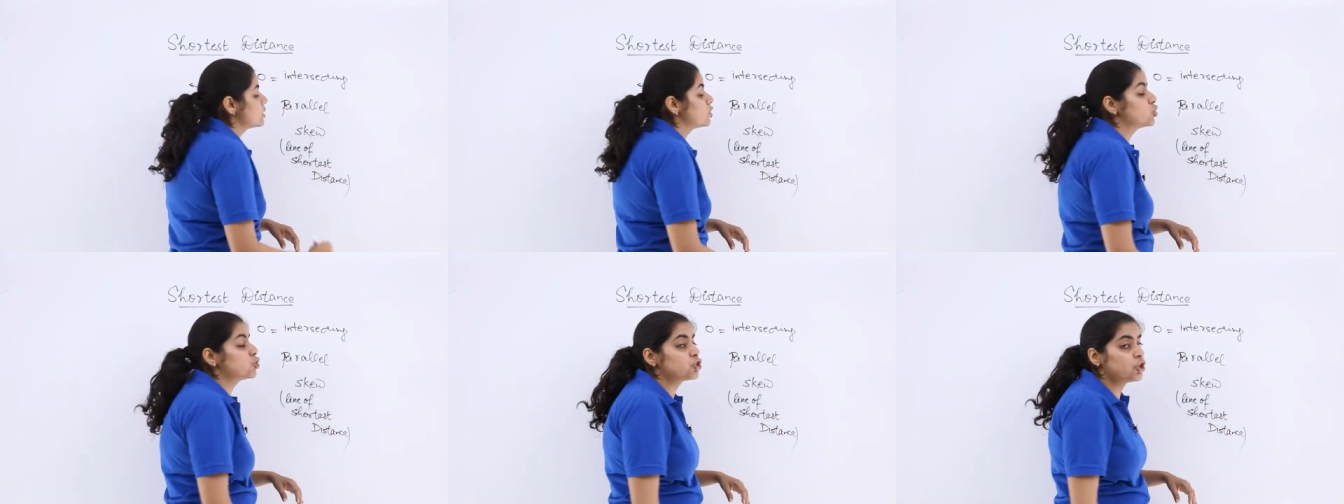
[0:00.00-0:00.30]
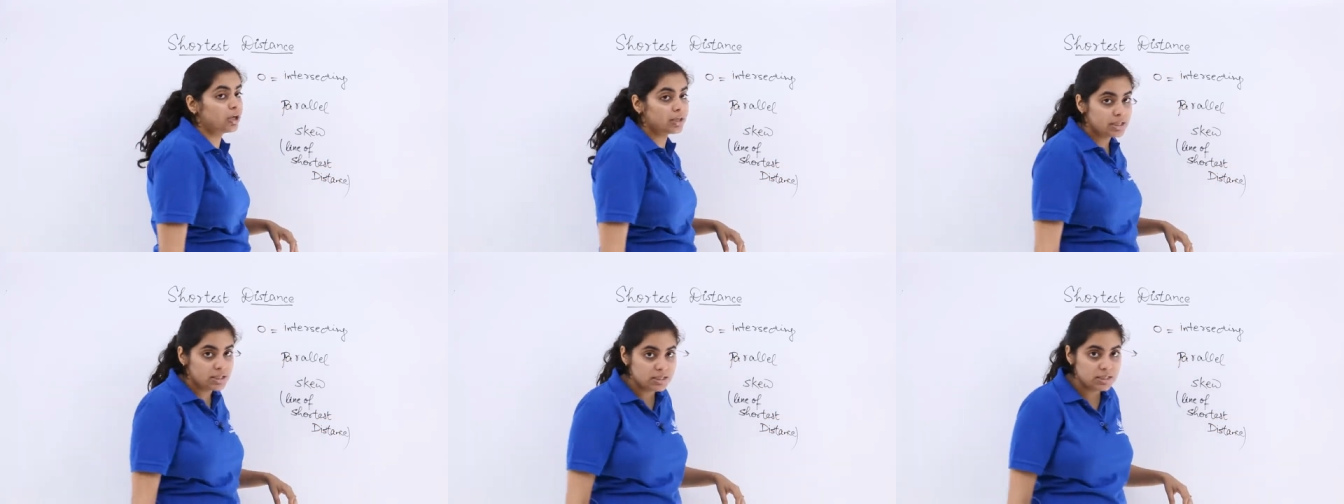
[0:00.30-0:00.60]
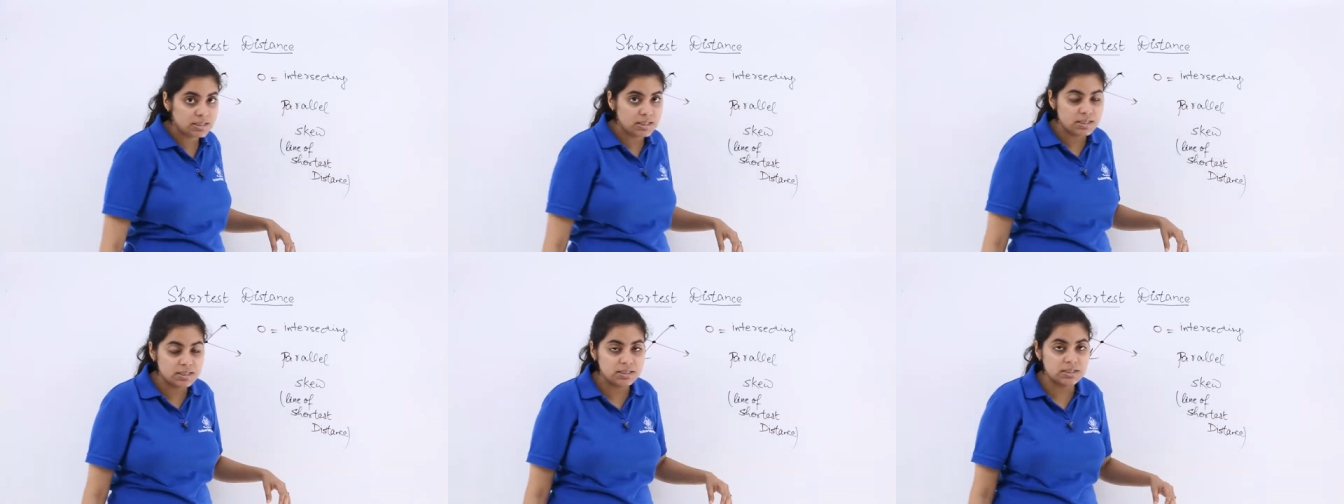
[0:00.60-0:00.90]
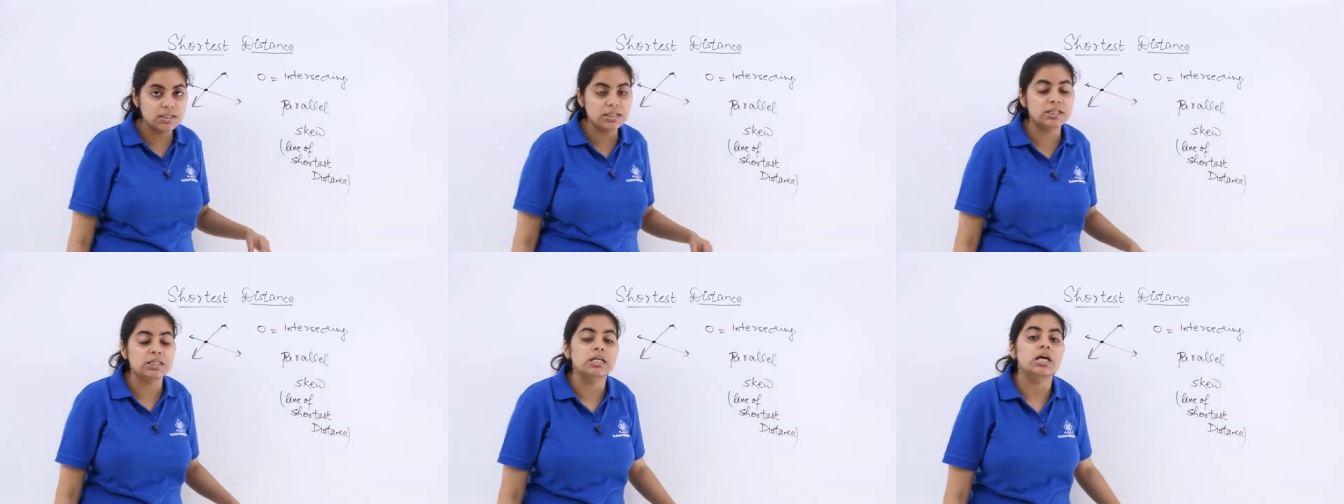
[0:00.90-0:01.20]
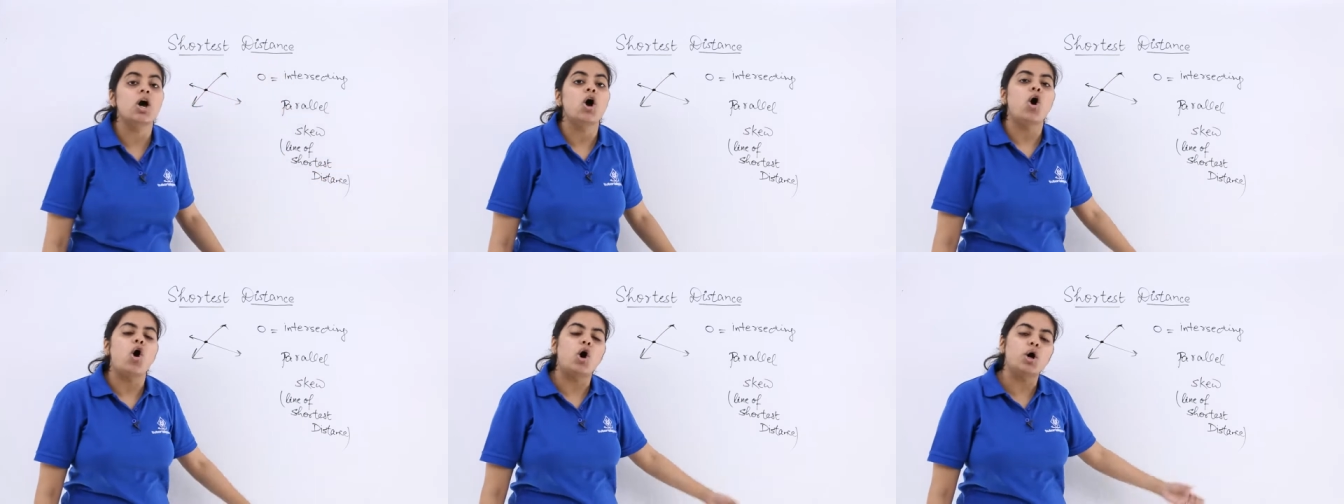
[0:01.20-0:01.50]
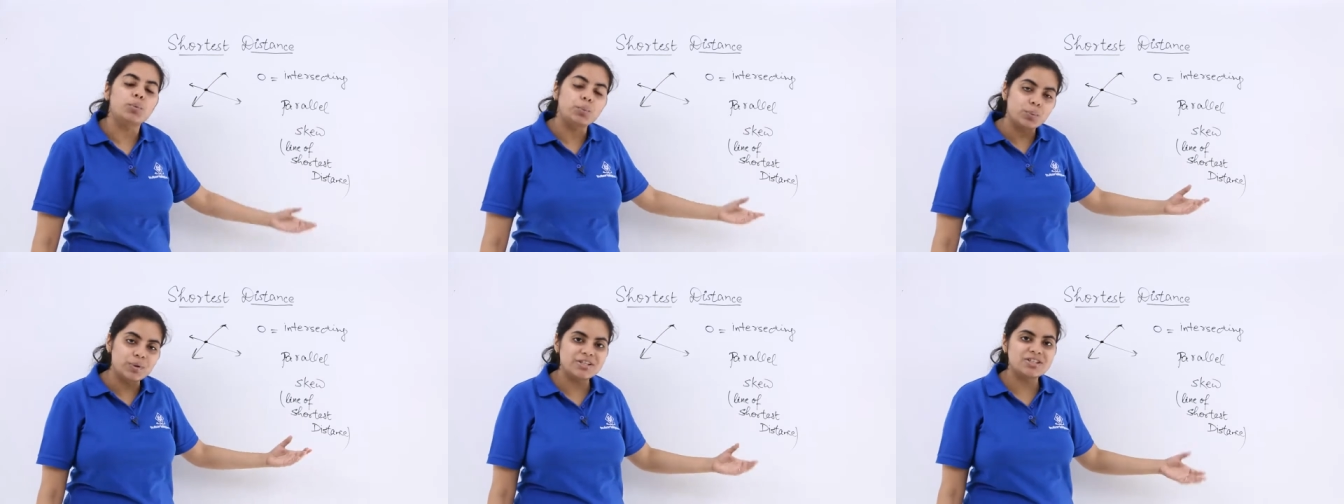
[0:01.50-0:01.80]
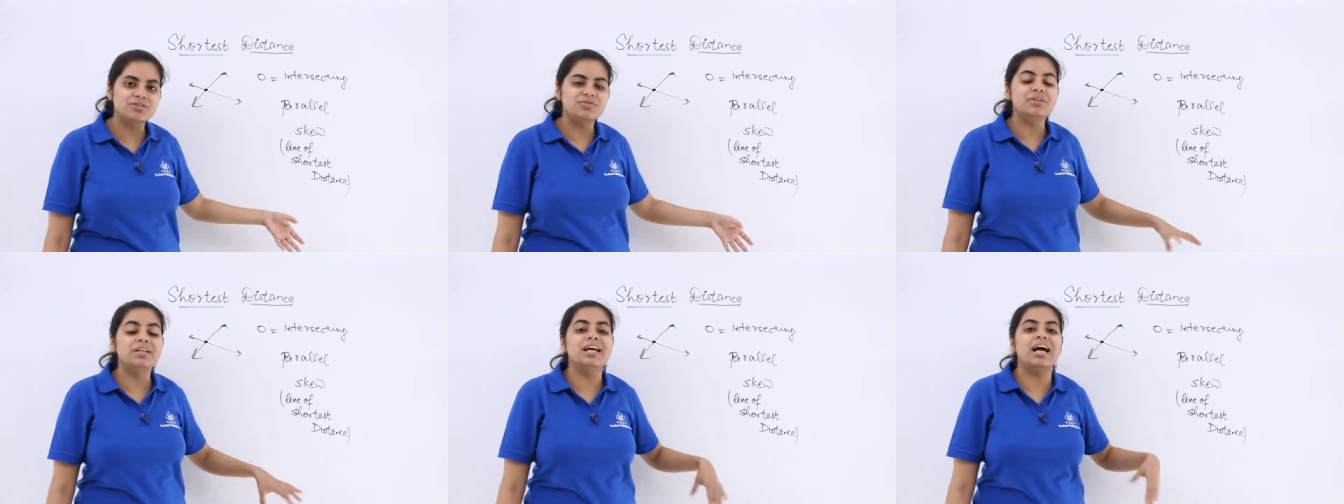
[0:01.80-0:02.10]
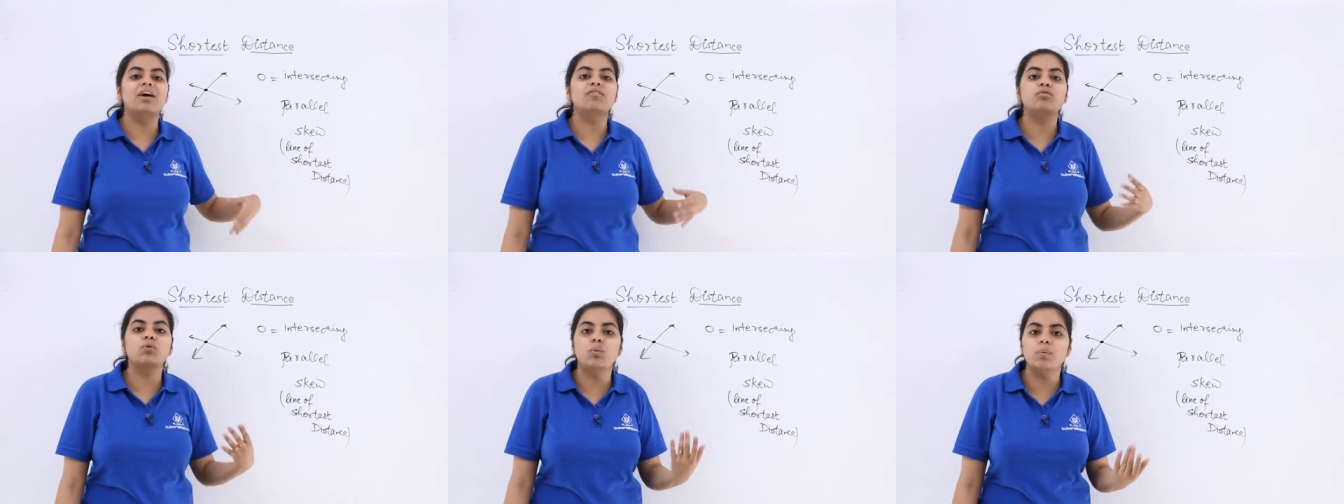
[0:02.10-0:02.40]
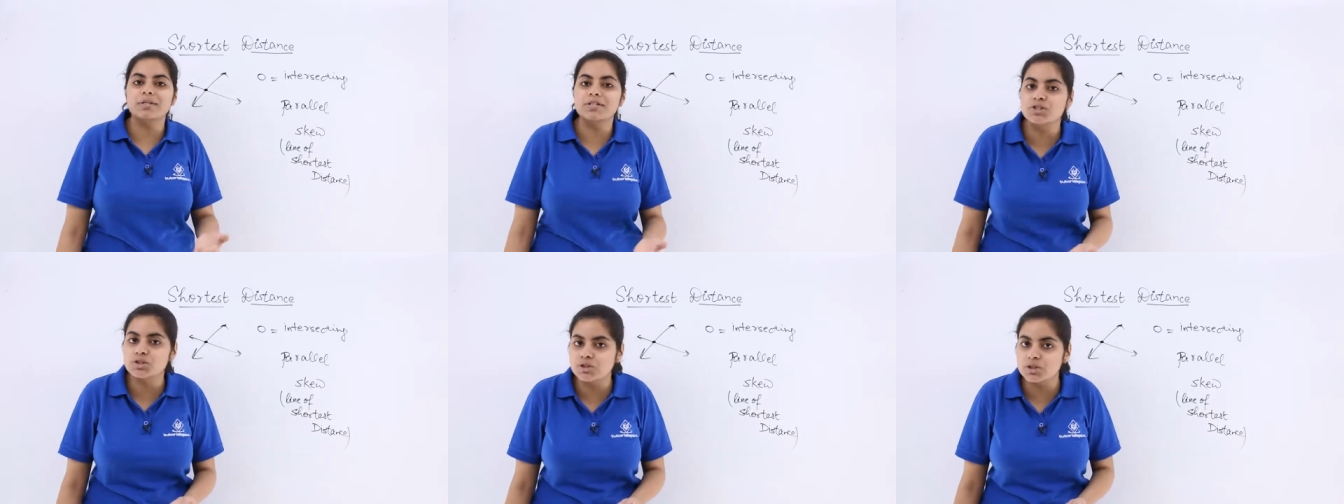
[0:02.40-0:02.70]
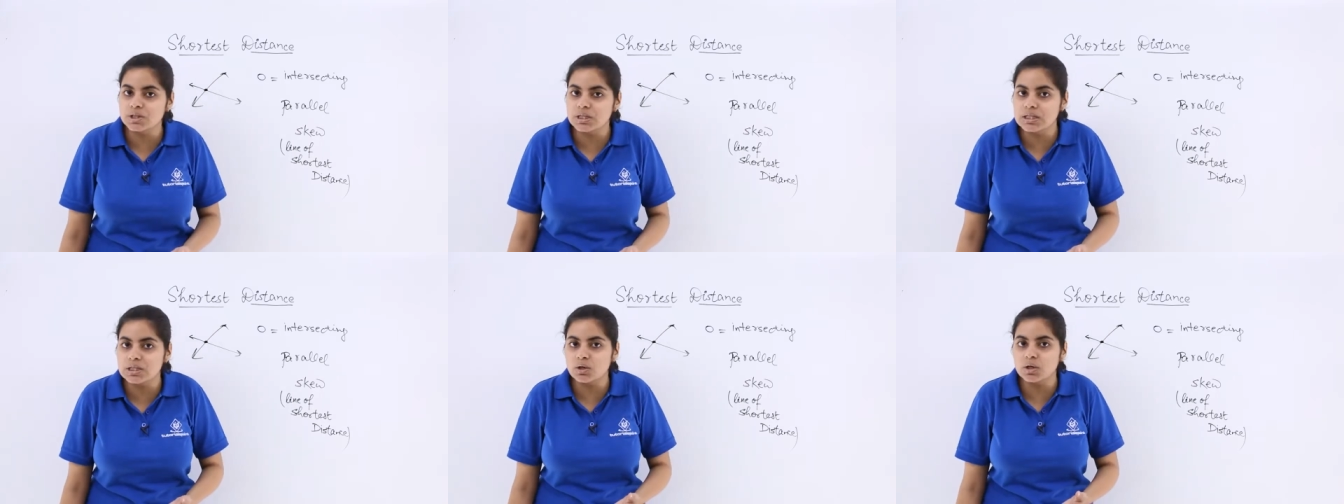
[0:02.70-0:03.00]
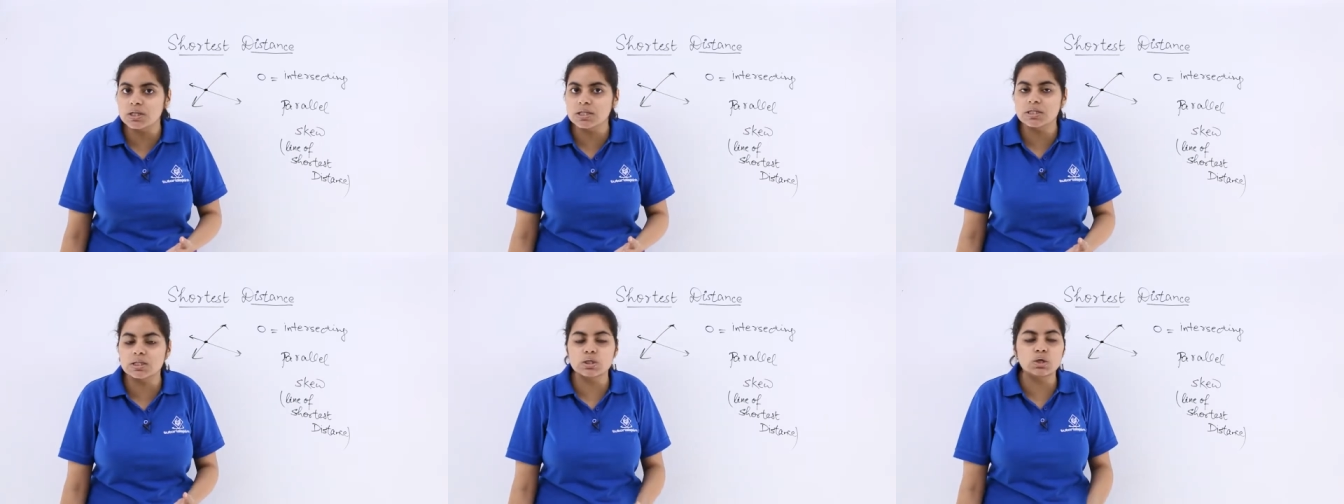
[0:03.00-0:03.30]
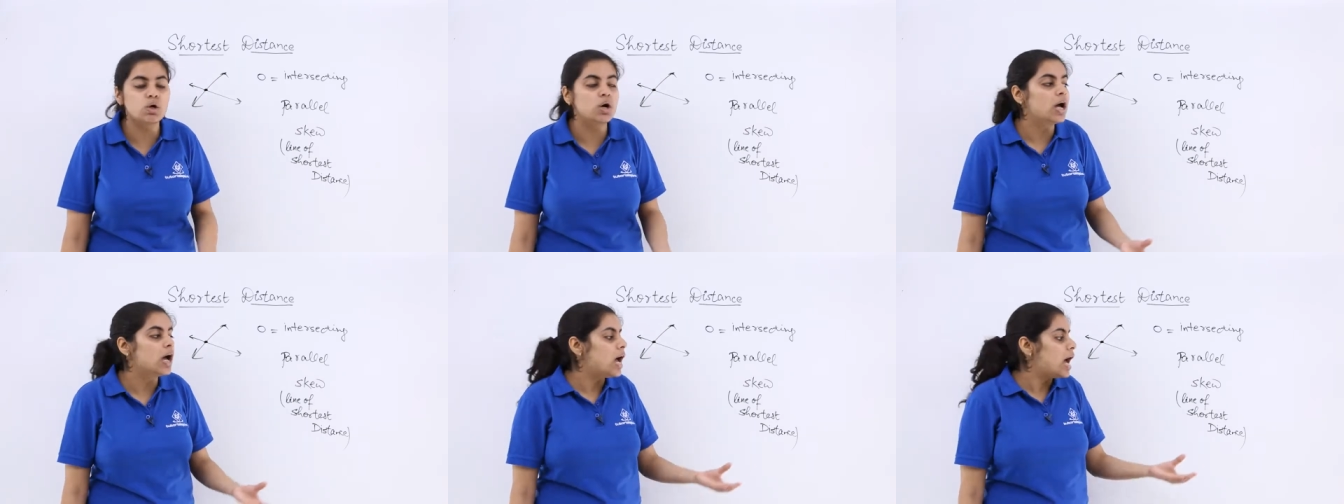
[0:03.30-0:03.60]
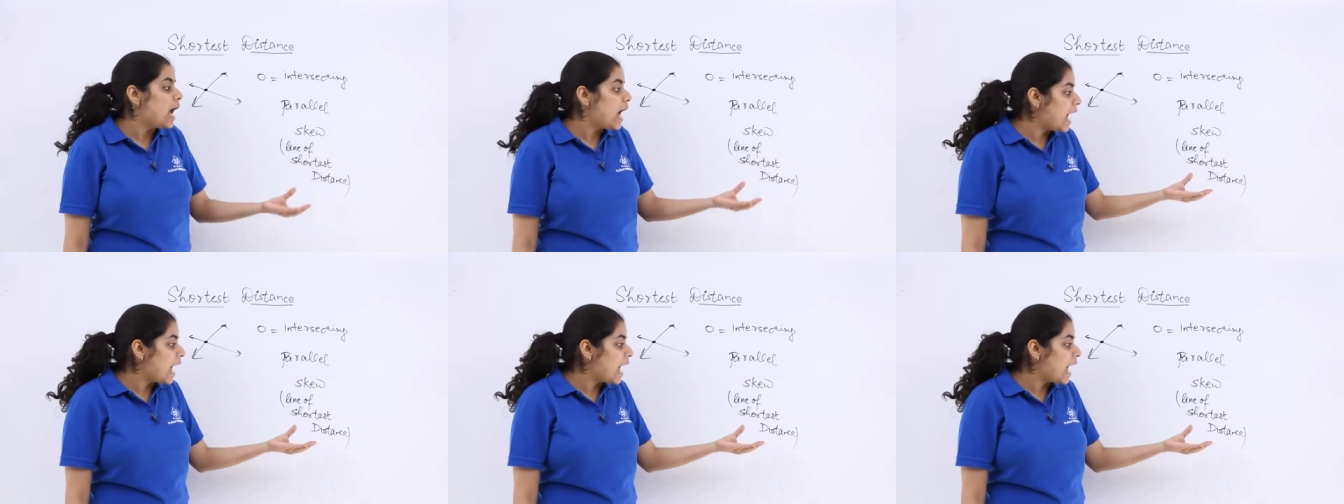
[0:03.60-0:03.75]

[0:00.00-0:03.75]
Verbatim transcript: is a shortest distance on which we have questions also